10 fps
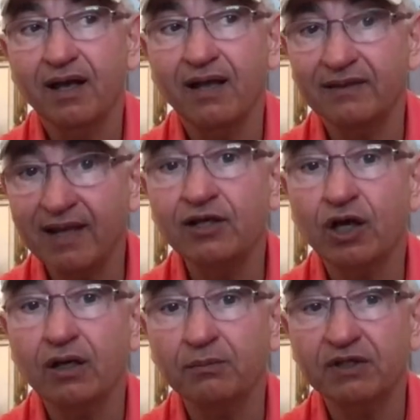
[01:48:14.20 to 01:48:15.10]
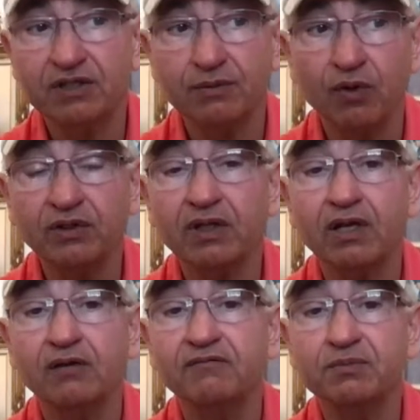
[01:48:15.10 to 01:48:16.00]
And then you're going to be disappointed
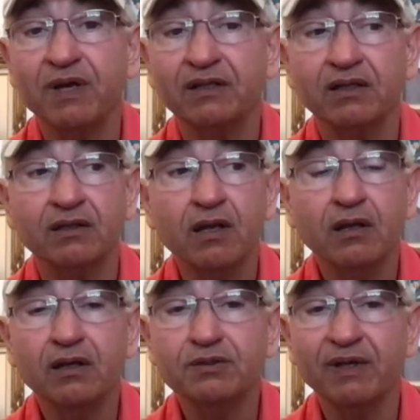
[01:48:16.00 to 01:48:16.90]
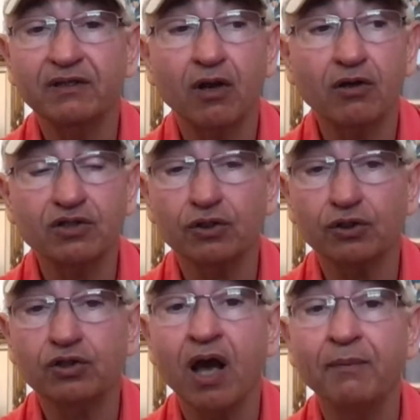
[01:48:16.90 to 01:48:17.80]
and you've spent lots of your
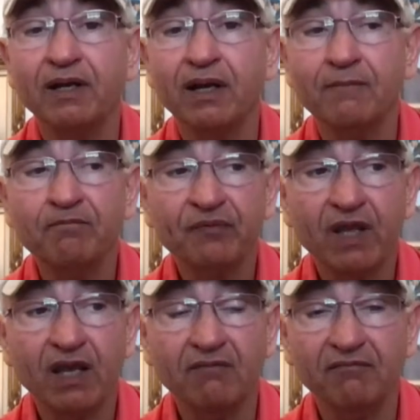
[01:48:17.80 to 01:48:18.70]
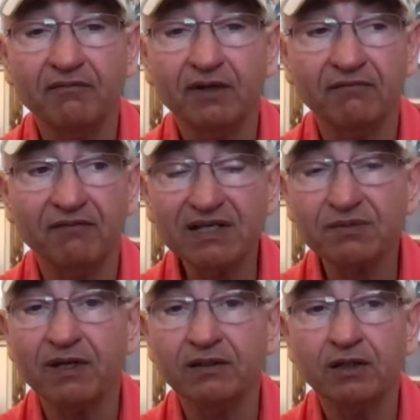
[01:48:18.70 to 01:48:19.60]
time and
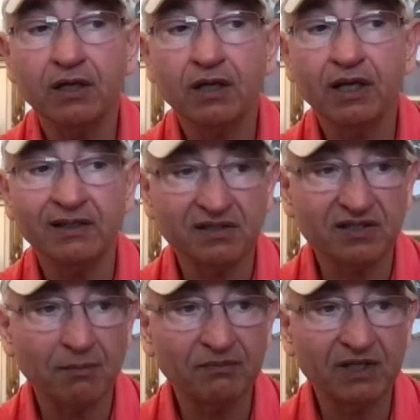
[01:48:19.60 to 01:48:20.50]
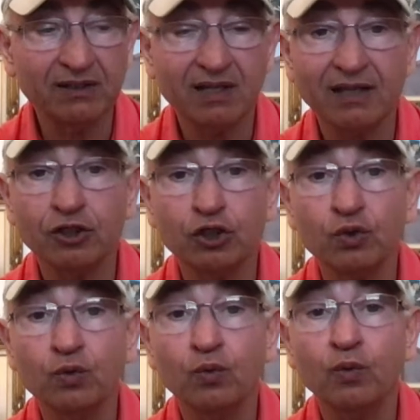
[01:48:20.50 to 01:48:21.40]
investment in something that
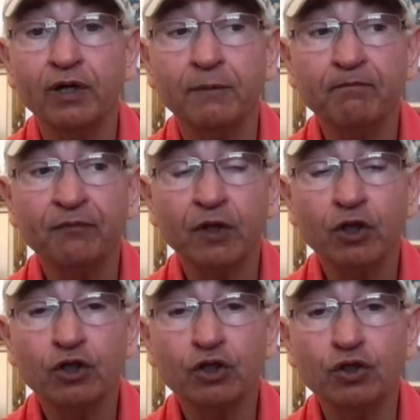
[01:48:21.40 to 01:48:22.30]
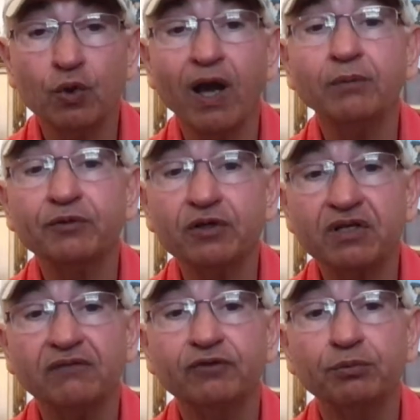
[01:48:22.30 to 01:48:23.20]
you help
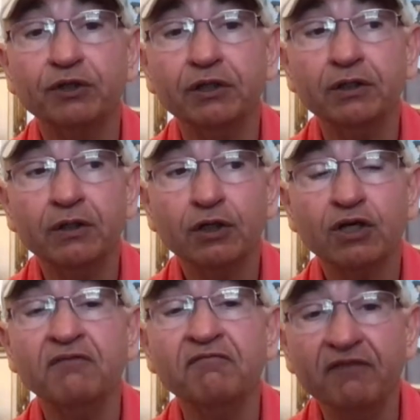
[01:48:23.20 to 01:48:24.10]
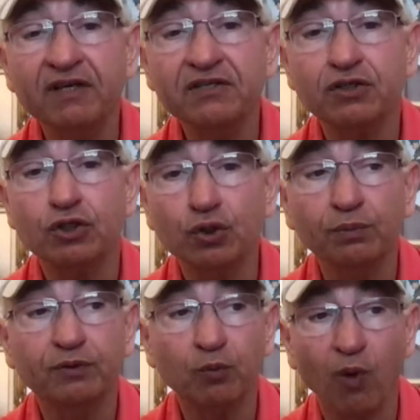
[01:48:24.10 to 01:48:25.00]
yourself to be convinced,
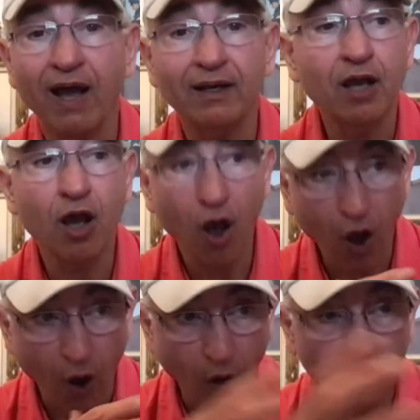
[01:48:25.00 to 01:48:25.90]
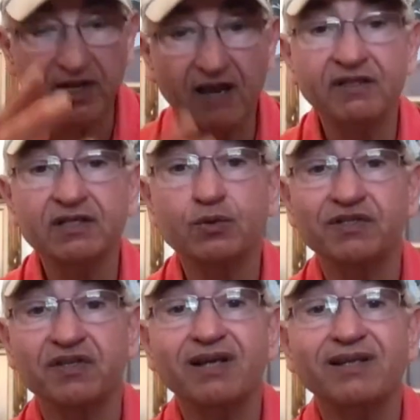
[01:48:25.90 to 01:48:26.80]
duped, while all the evidence
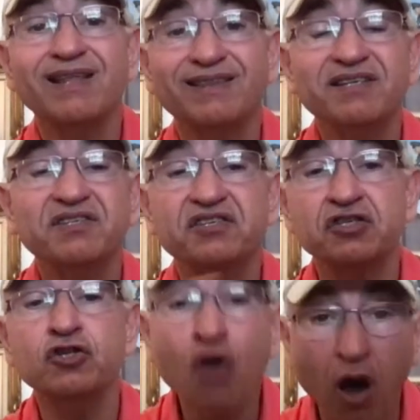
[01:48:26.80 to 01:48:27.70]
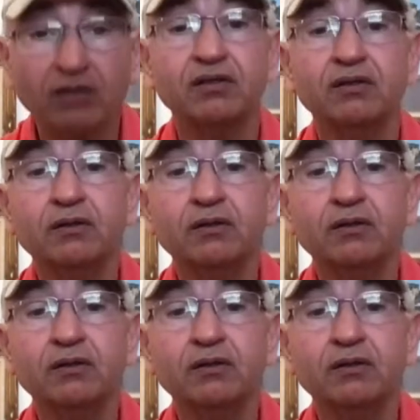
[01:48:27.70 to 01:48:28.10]
was there that this is not